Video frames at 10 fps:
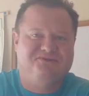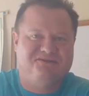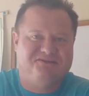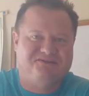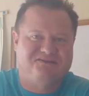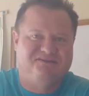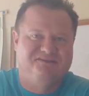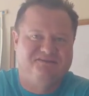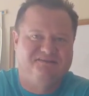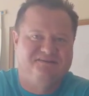us
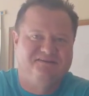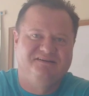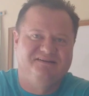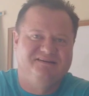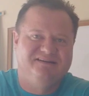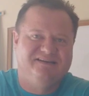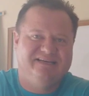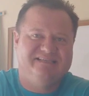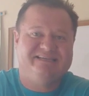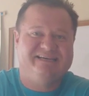
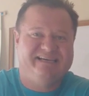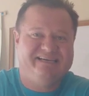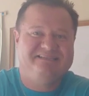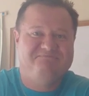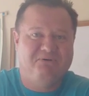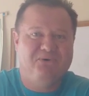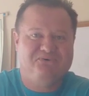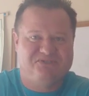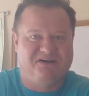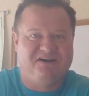is a Higgs
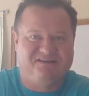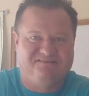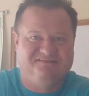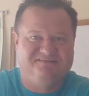boson.